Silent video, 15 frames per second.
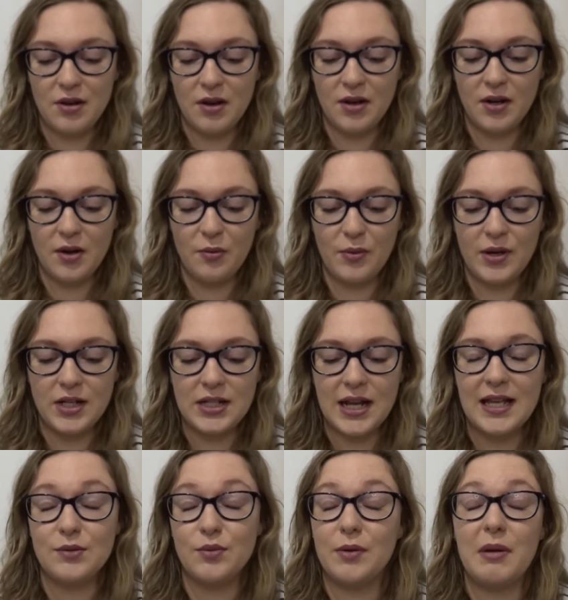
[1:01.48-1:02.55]
one which
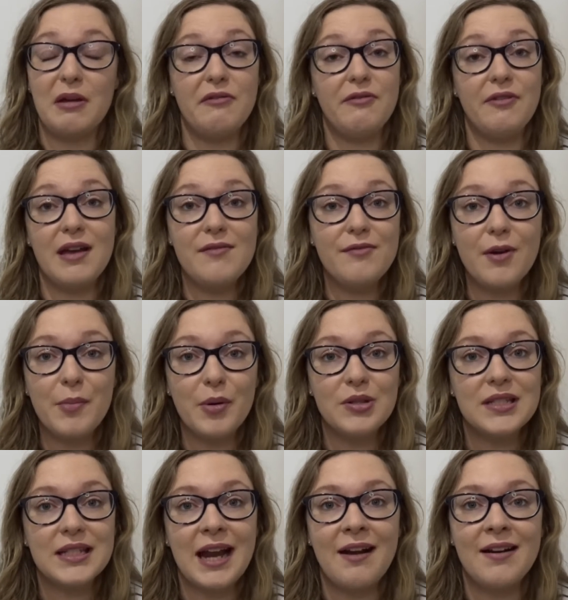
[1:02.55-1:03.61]
has one of my favourite
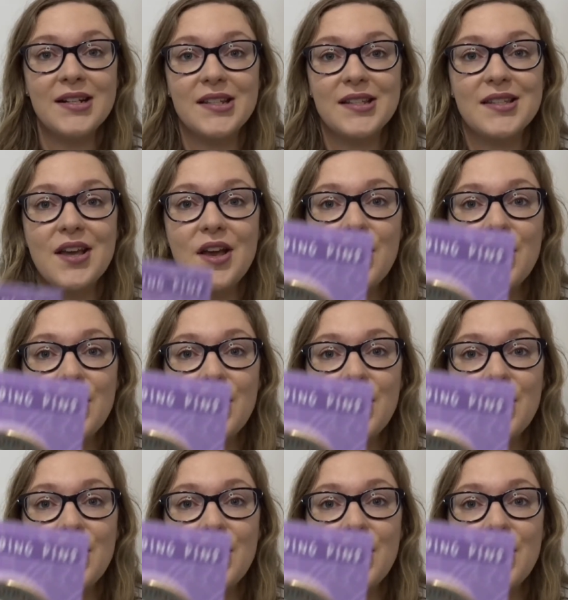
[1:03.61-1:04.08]
Potter characters,